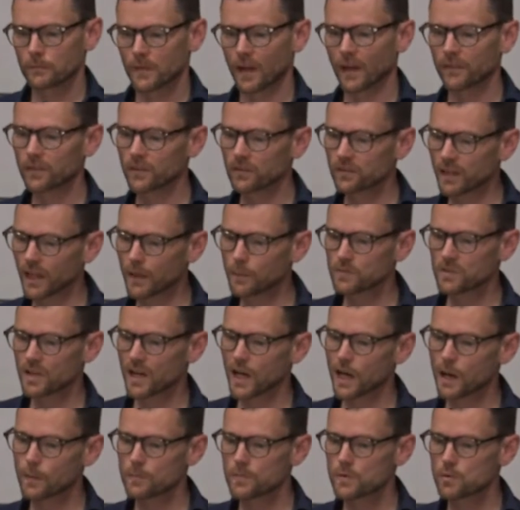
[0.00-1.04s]
At the same
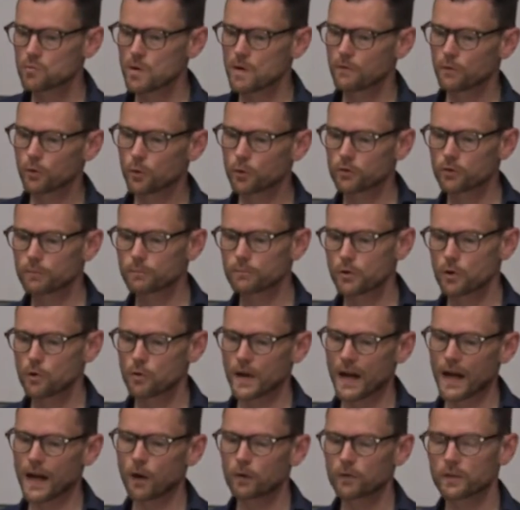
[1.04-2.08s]
time, revolution
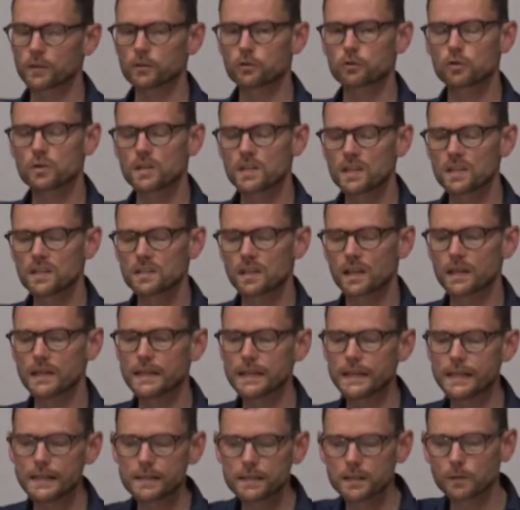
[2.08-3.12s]
broke out in Tunisia
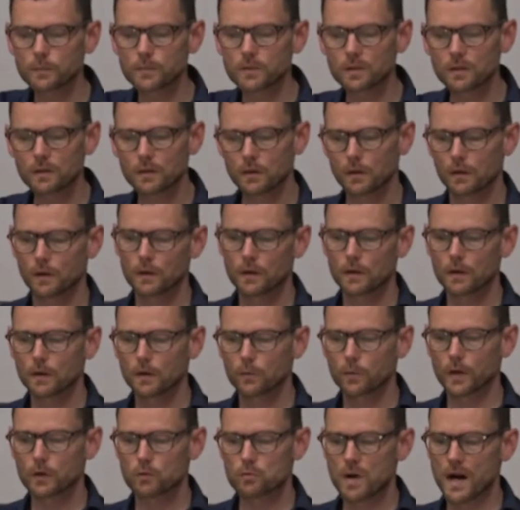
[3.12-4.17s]
and Egypt,
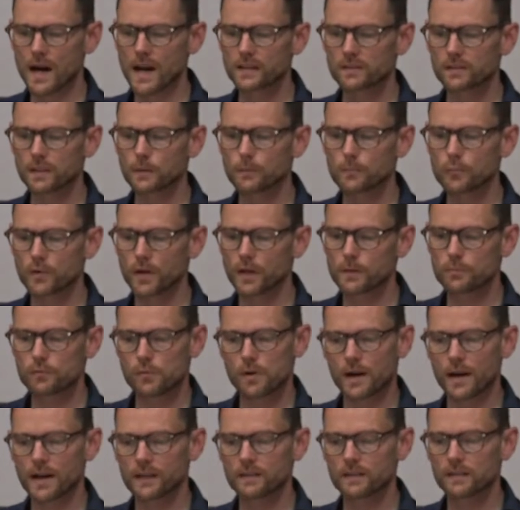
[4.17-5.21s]
where rising bread
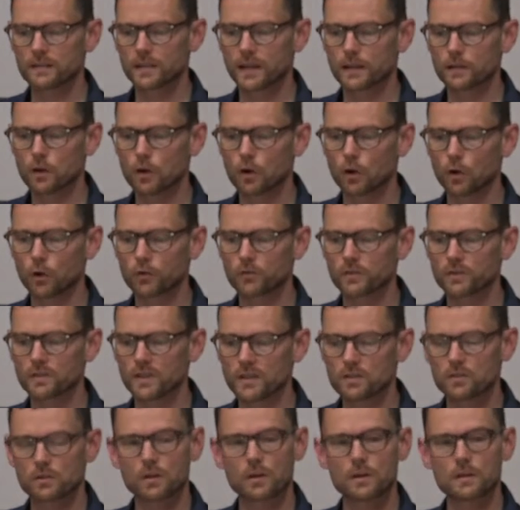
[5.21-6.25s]
prices had caused
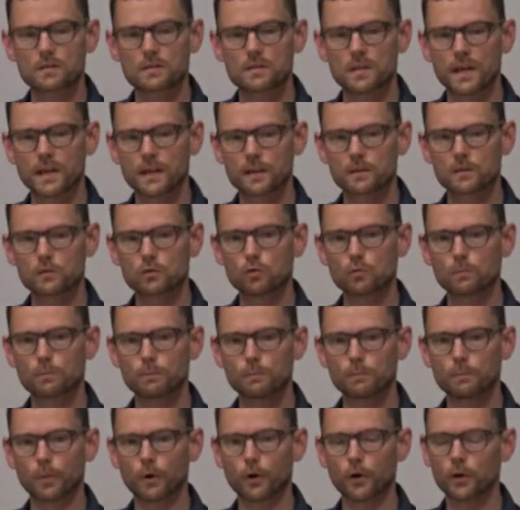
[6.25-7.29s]
discontent to
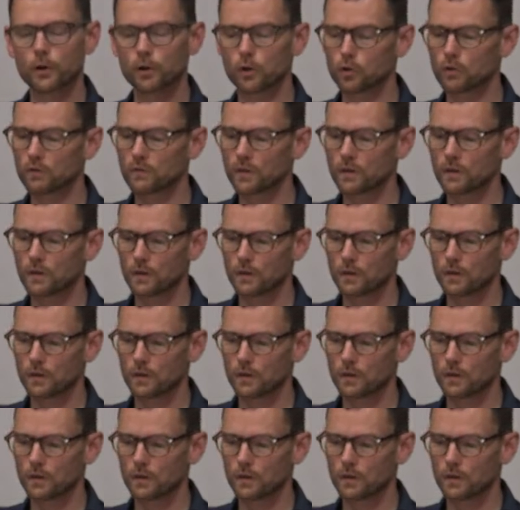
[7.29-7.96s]
boil over.